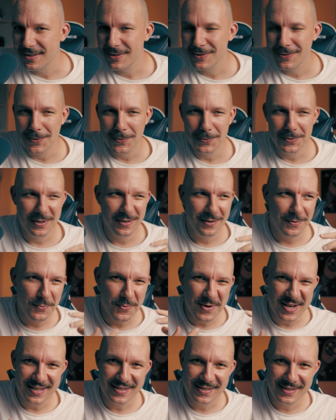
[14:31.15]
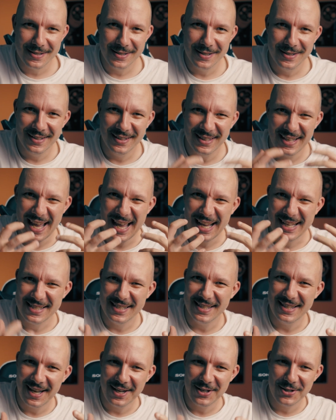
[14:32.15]
So the risk, the
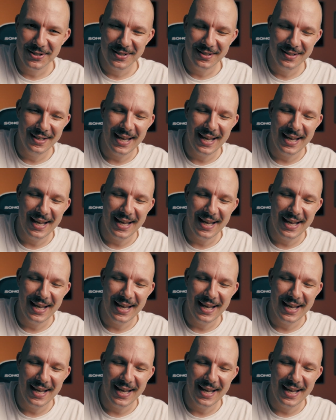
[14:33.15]
excitation,